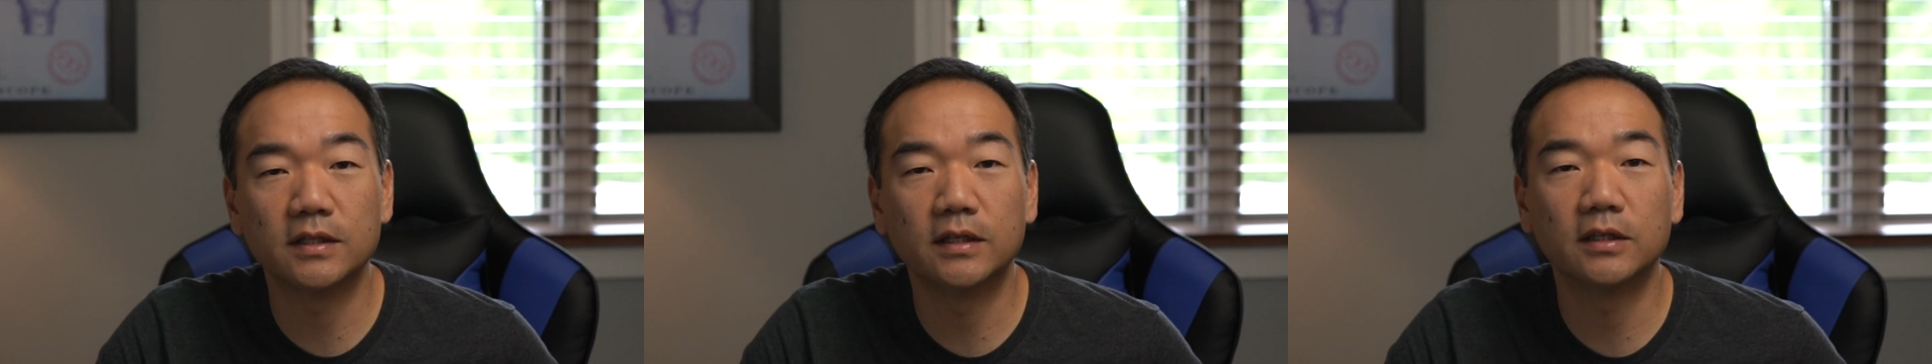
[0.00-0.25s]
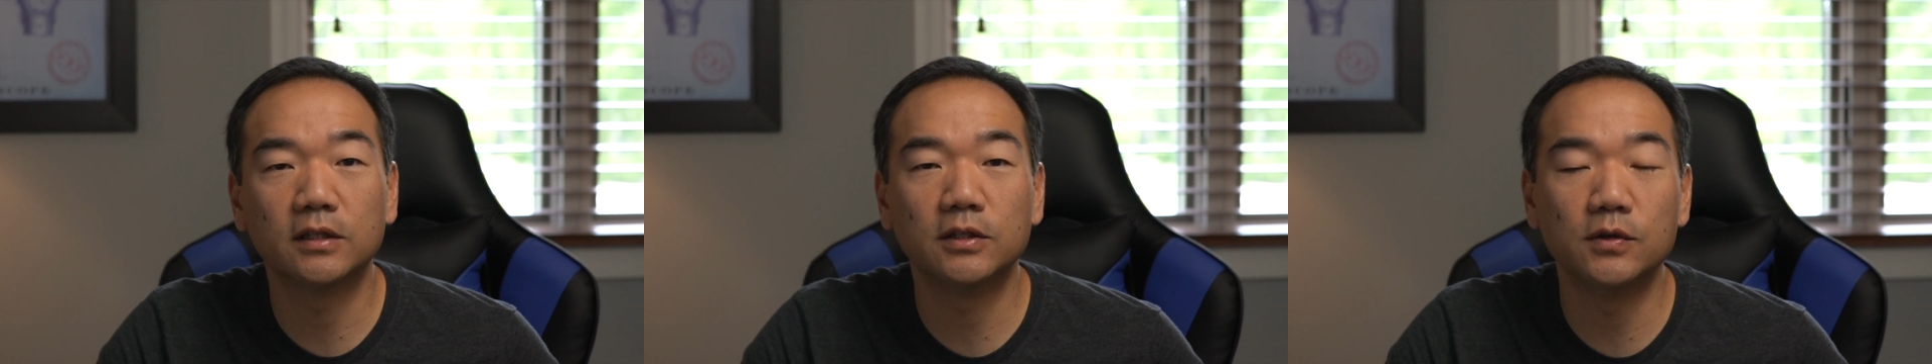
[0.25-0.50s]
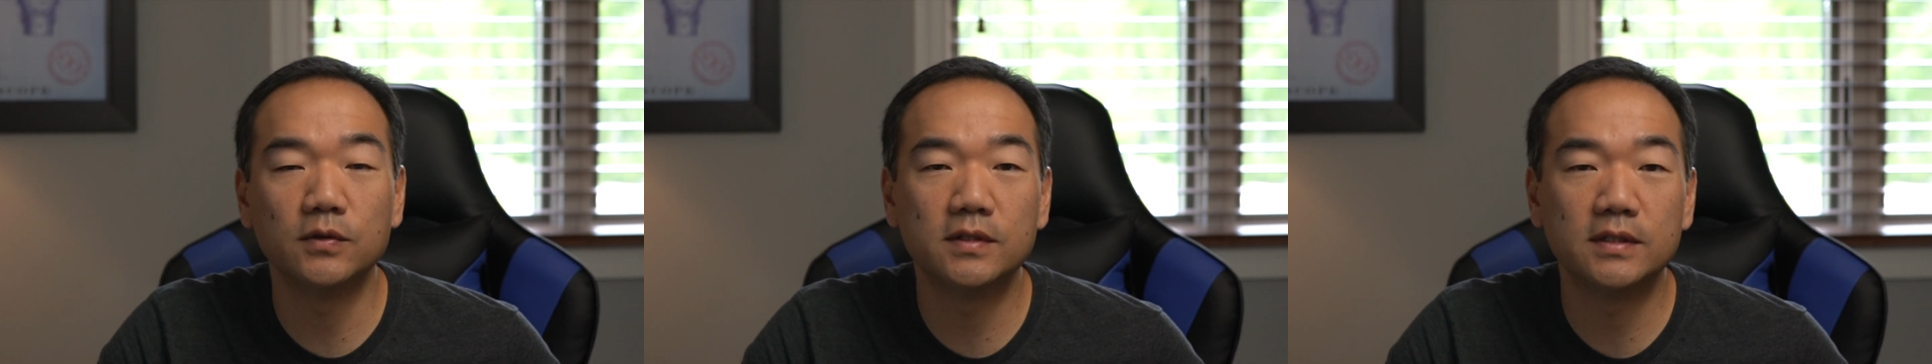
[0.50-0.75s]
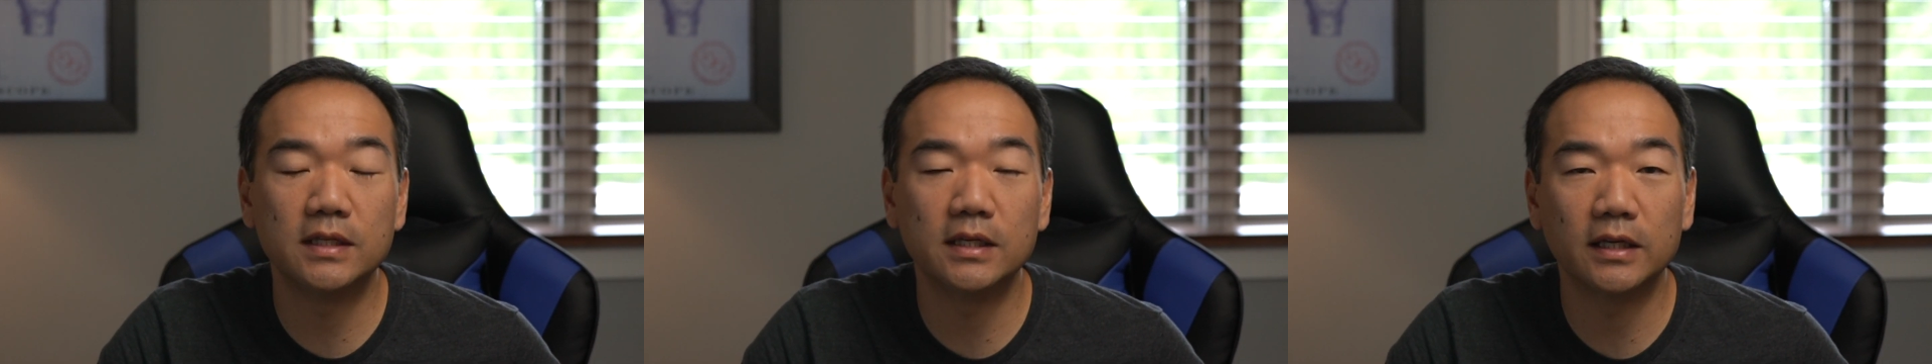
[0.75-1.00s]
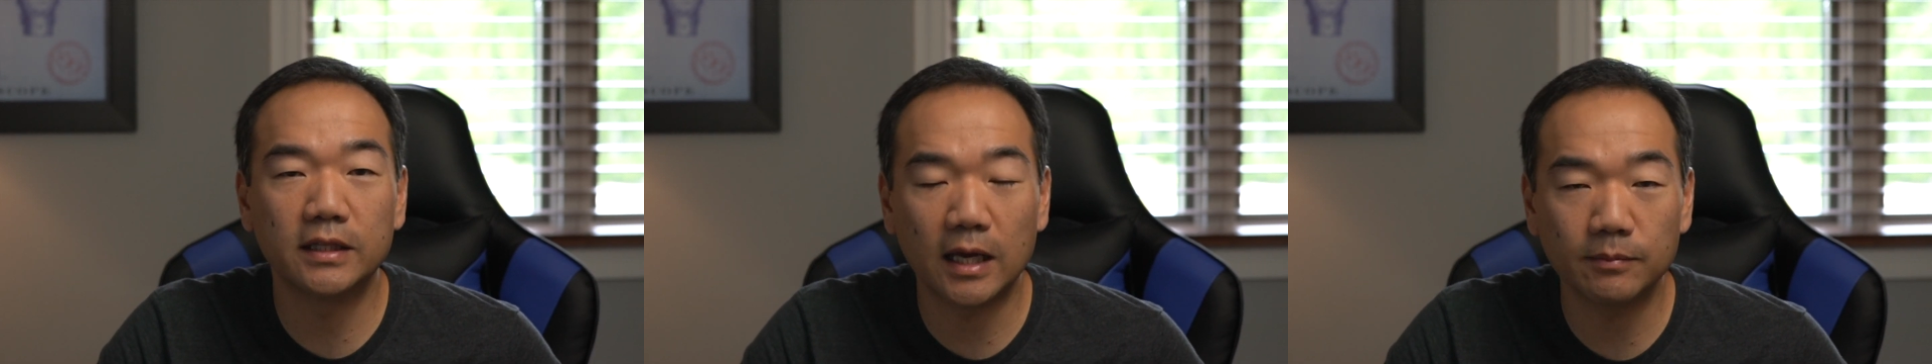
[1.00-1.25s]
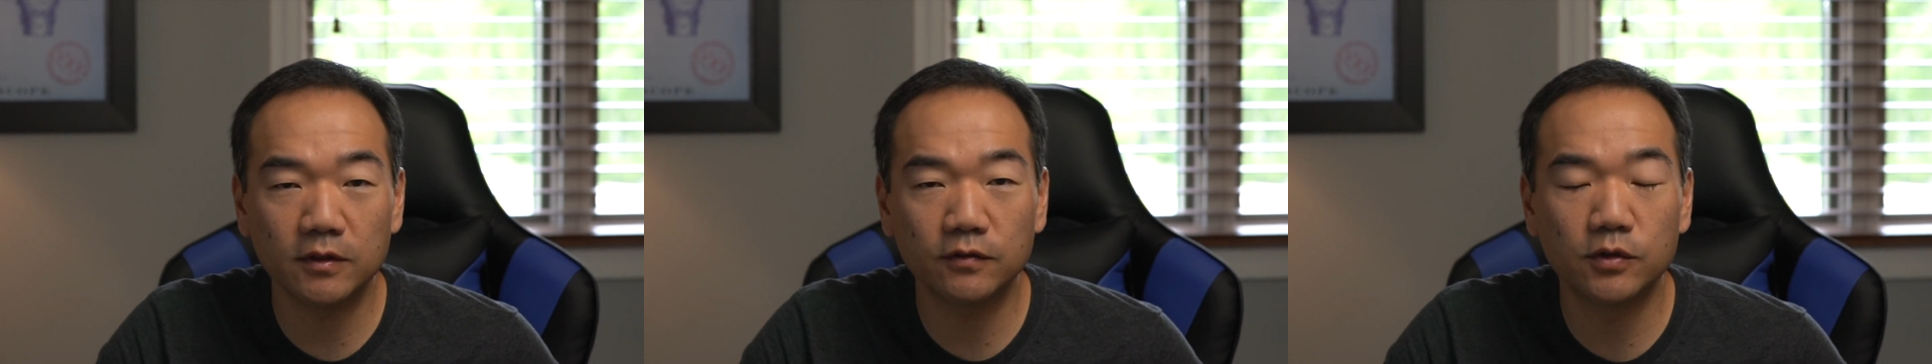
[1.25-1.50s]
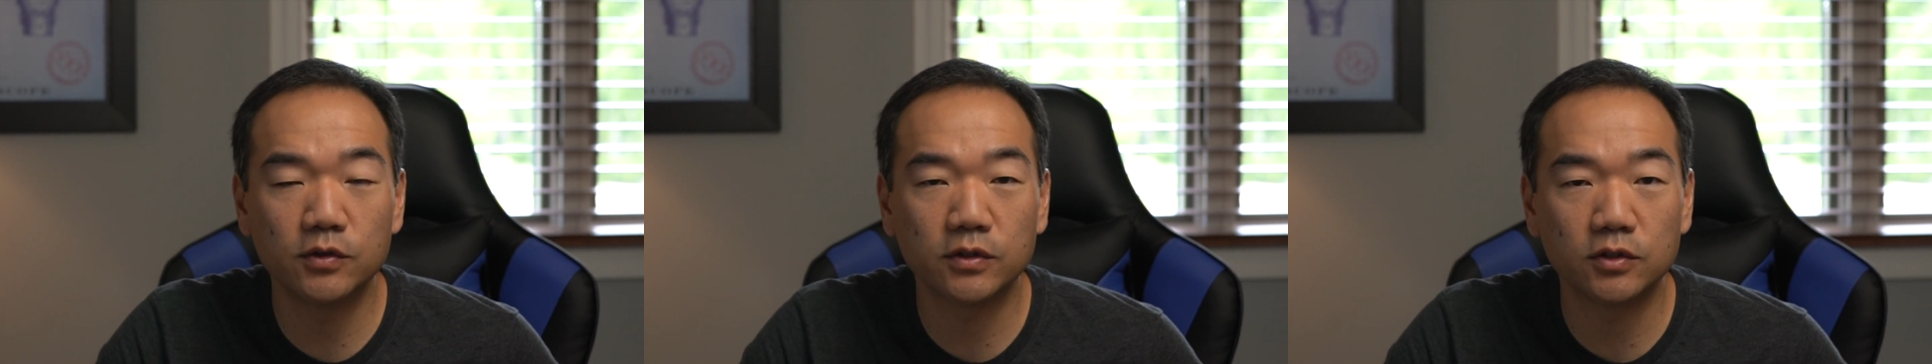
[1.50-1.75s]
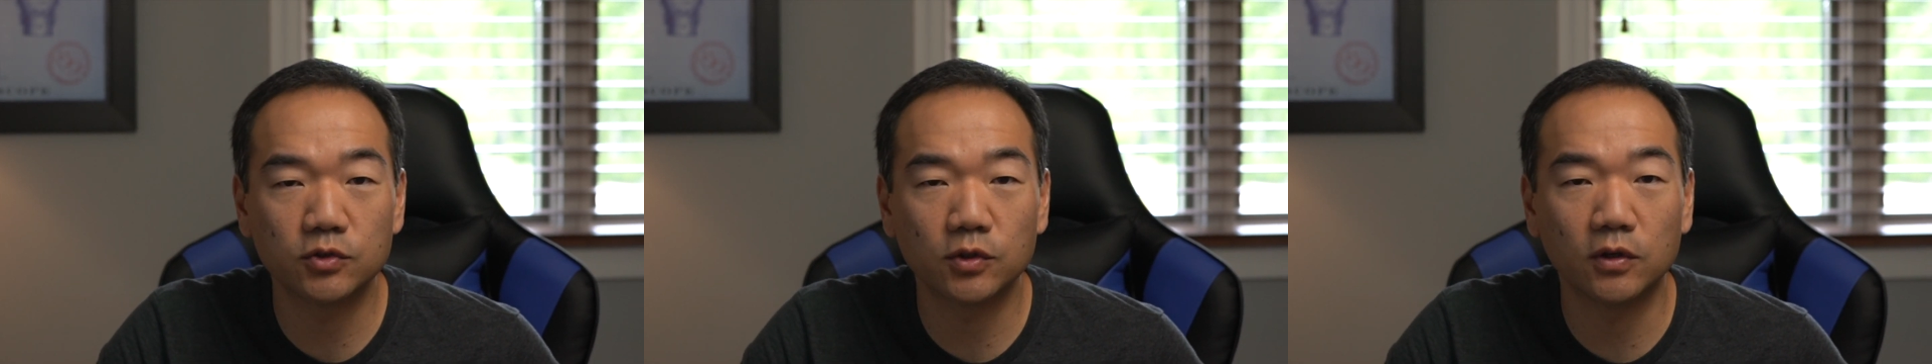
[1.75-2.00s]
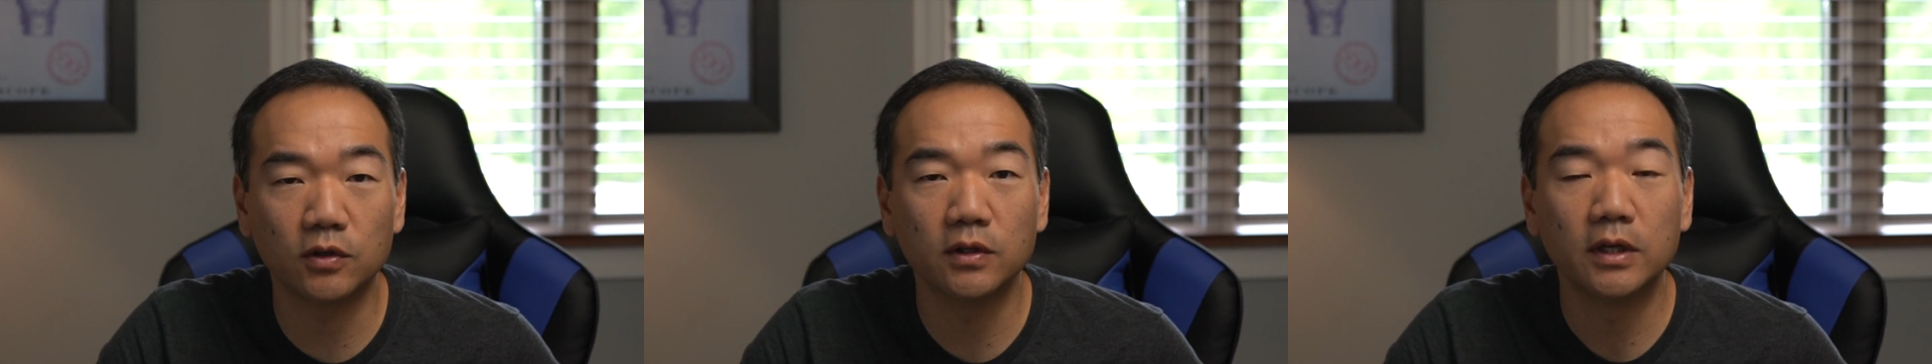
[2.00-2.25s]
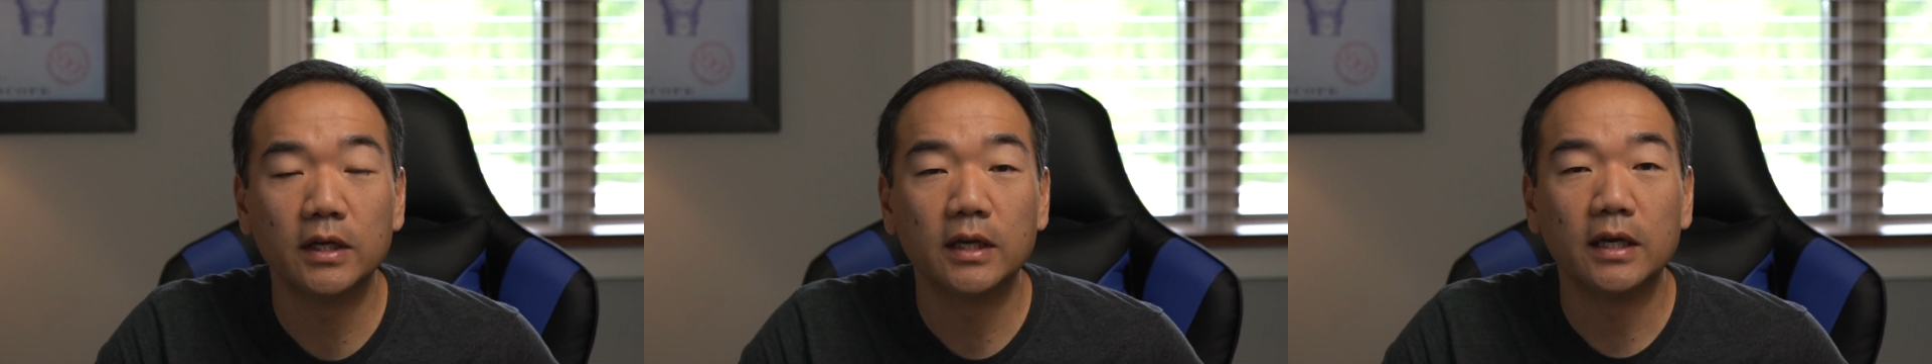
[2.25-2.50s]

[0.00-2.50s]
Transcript: It includes the Adaptive Cruise Control,